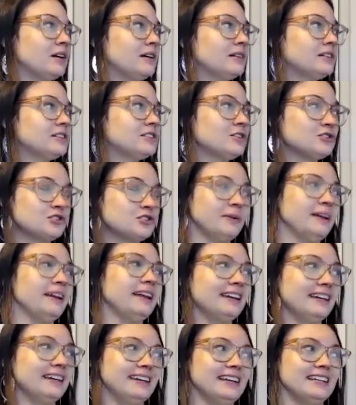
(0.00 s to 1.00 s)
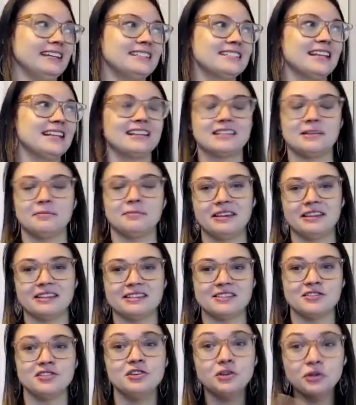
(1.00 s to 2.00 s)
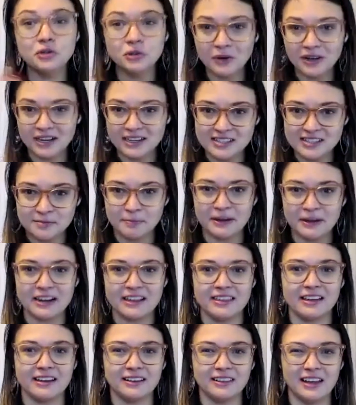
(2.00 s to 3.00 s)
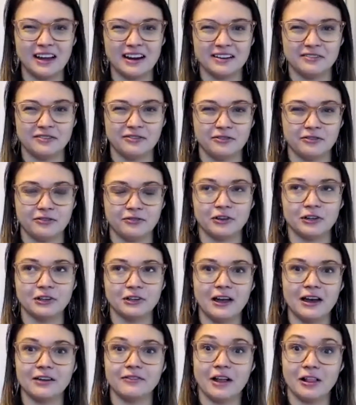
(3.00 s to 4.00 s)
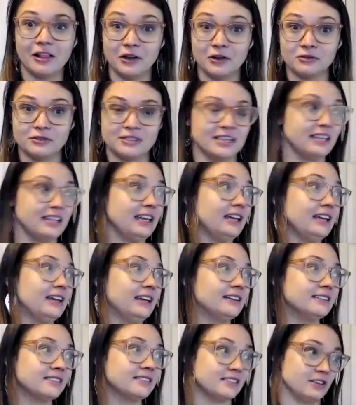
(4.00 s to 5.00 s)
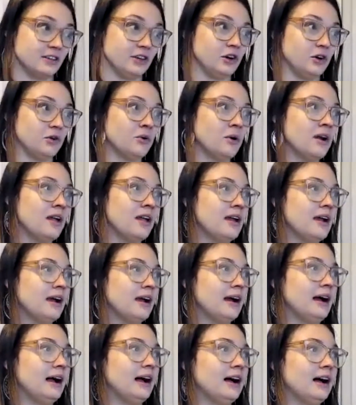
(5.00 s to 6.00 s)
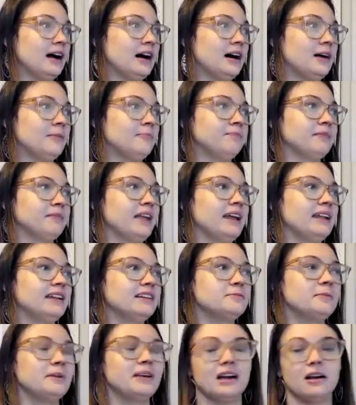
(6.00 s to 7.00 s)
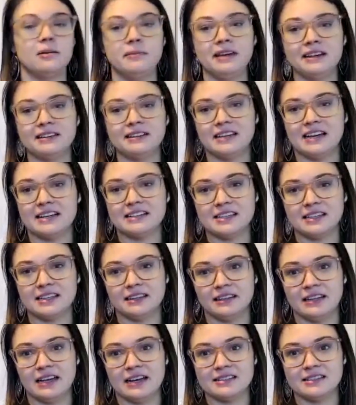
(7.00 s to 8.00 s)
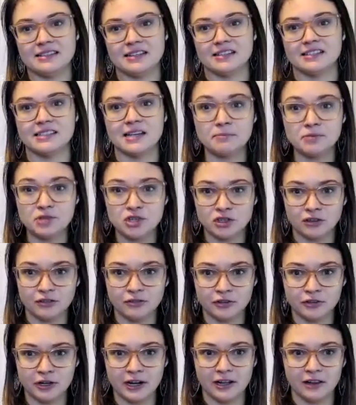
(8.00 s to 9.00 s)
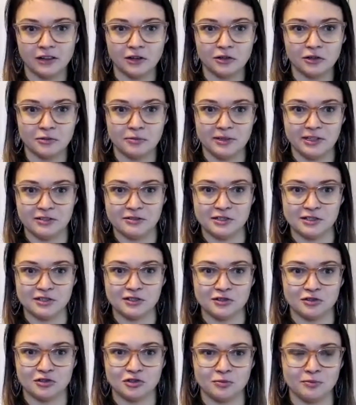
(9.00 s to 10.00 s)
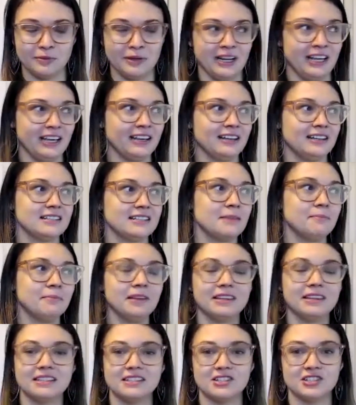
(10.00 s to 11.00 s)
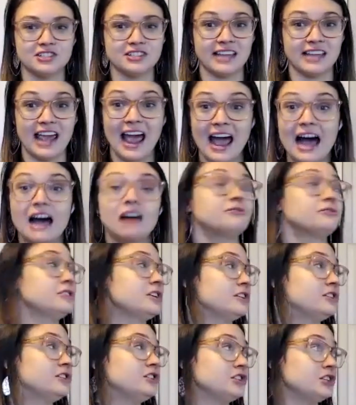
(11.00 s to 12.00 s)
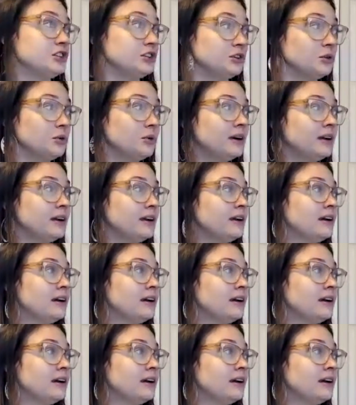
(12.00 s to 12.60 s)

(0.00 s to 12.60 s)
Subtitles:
Social media, it's not something that's new to us, but I think for a lot of LOs, it is new. And it's becoming less and less exceptional for an LO to be using social media and something that's just they have to do.